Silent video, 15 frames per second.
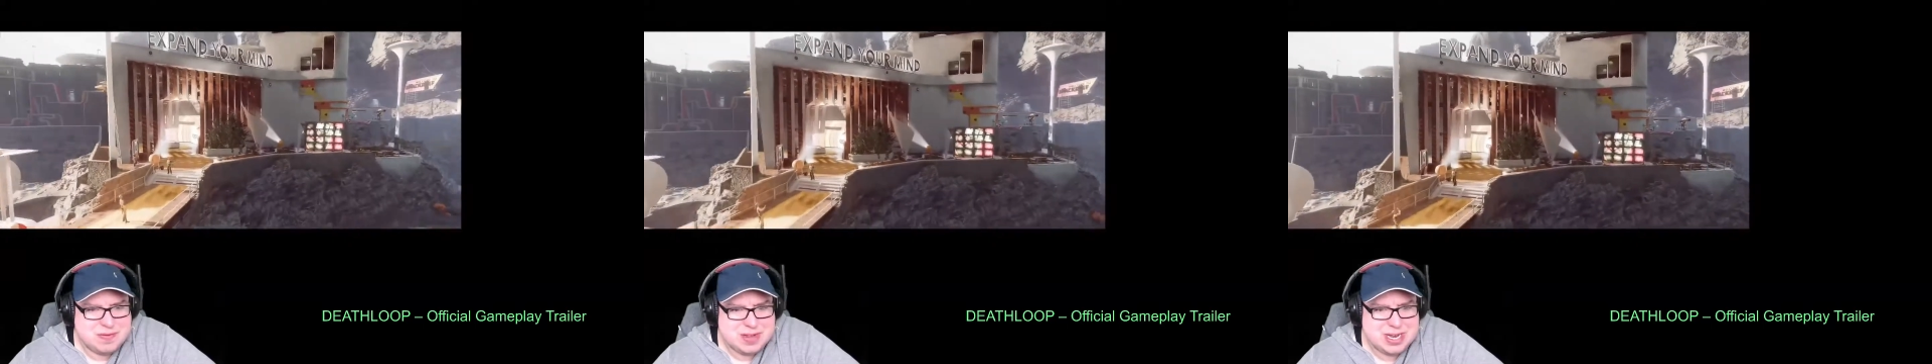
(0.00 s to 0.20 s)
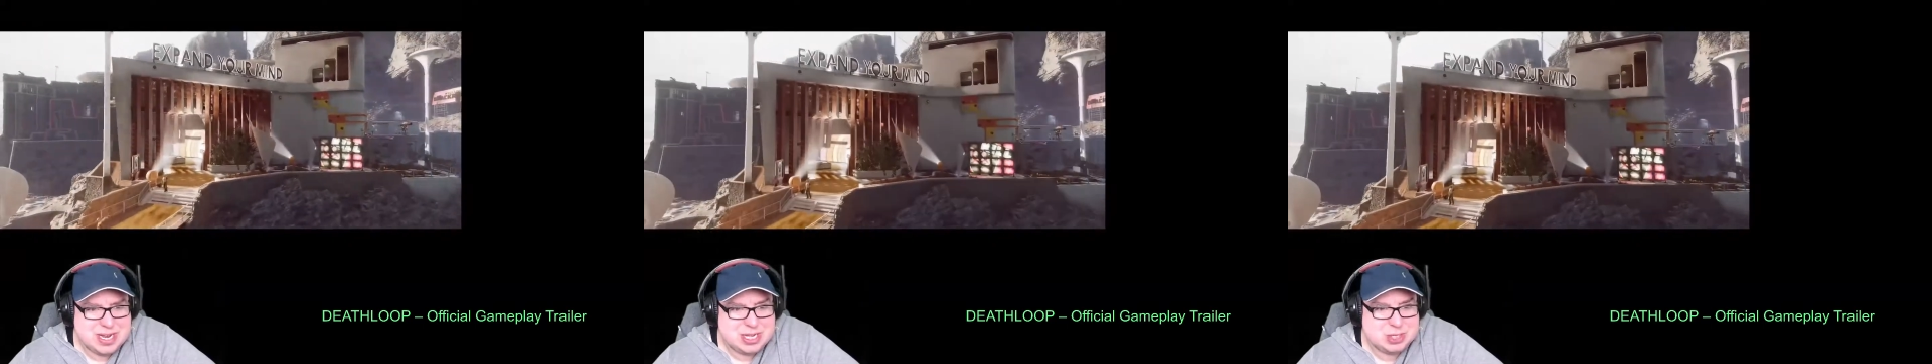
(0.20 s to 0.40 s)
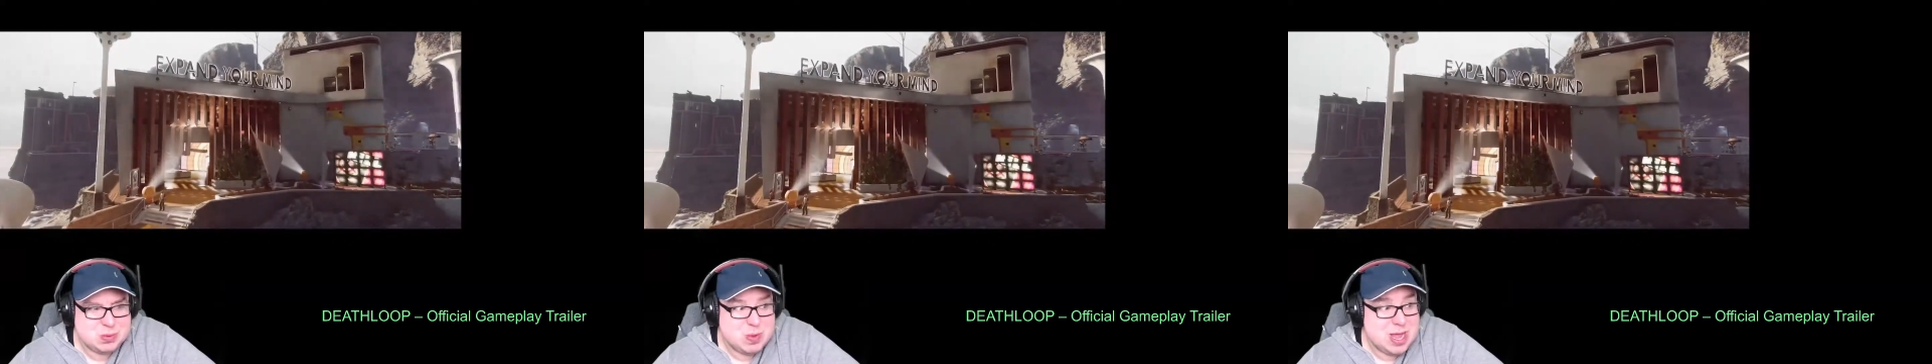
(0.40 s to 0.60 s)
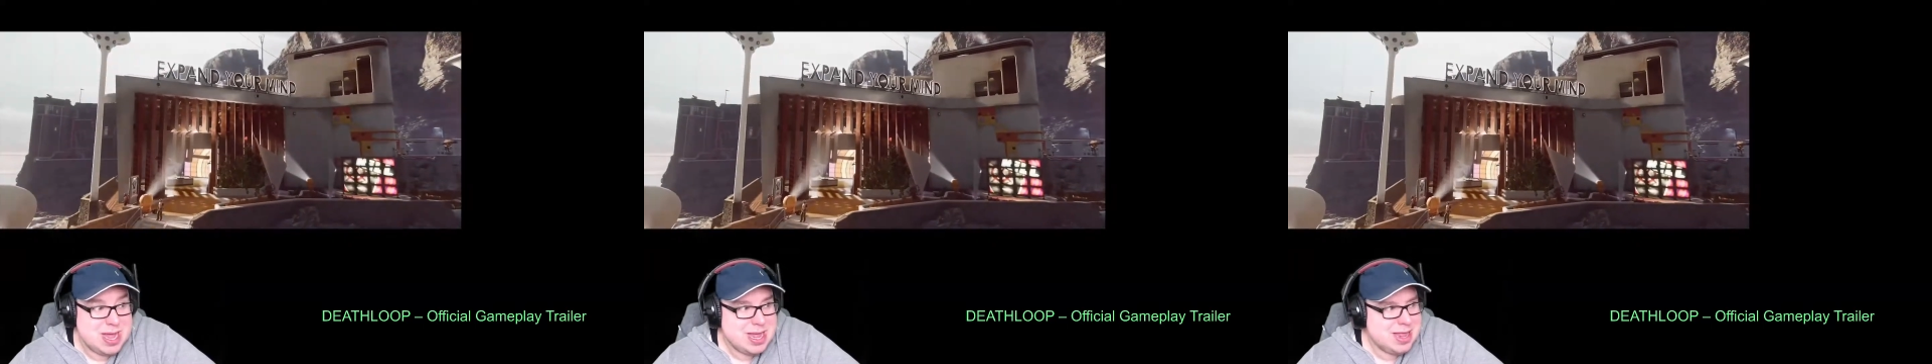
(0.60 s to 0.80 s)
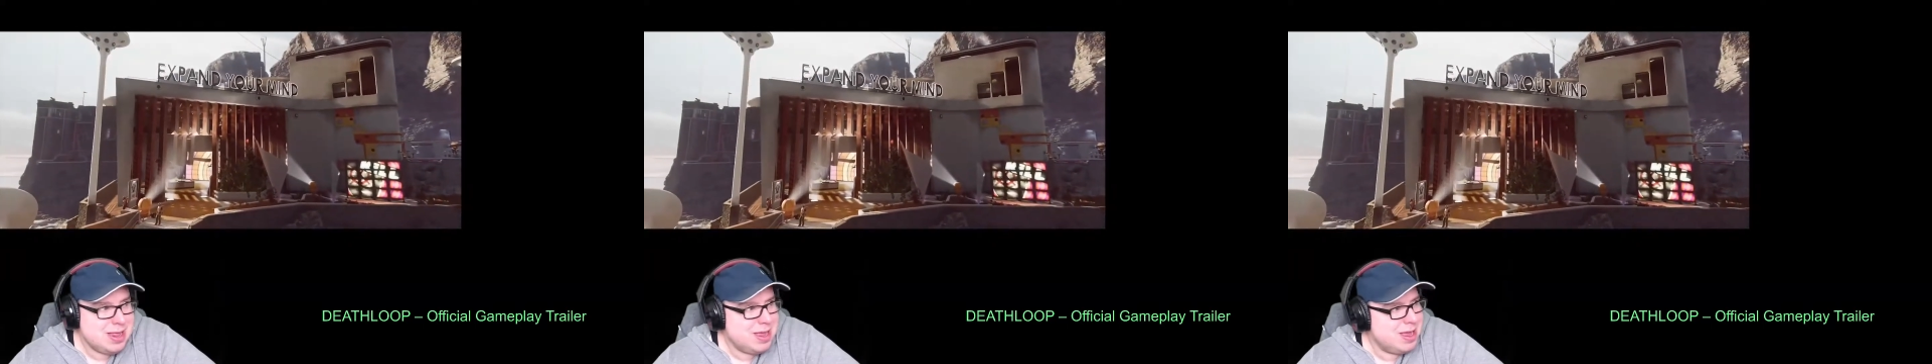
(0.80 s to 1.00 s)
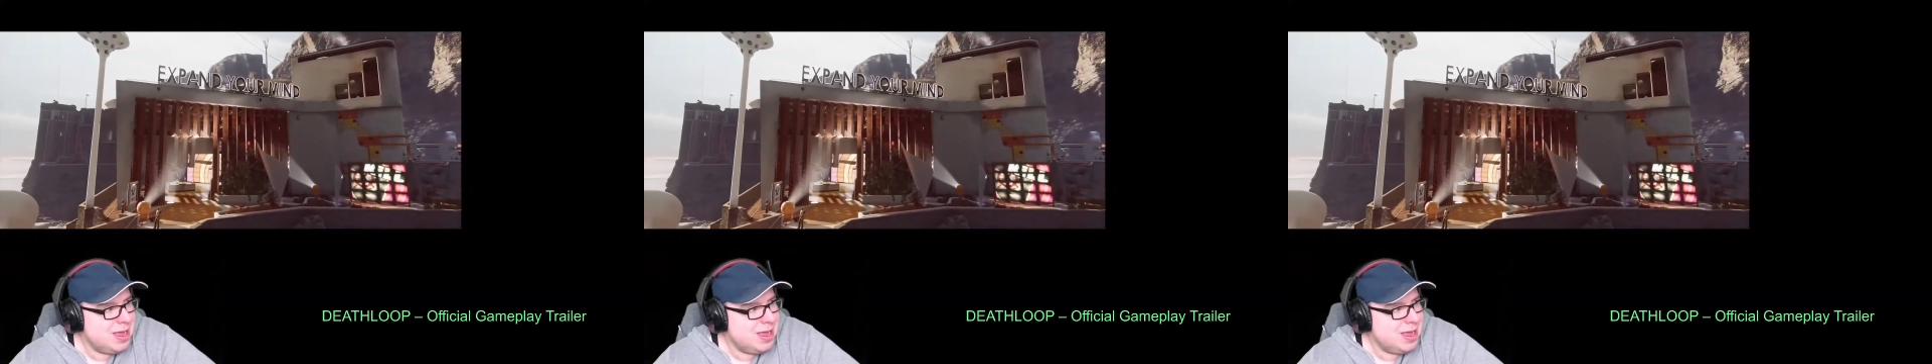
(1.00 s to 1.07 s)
in it as well.